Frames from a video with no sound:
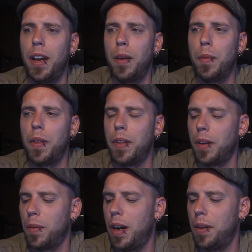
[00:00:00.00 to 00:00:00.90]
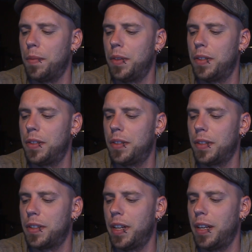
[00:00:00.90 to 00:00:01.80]
and we think, wow, it's
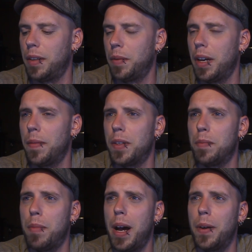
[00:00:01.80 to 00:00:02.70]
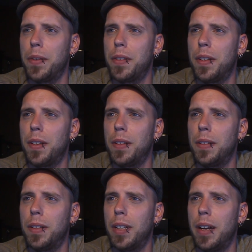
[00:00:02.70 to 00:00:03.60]
exciting, we have this mouse that
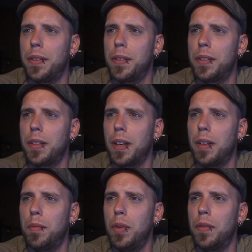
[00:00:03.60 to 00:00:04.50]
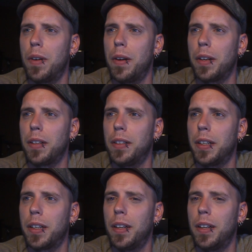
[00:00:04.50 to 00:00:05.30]
allows us to kind of move around and click.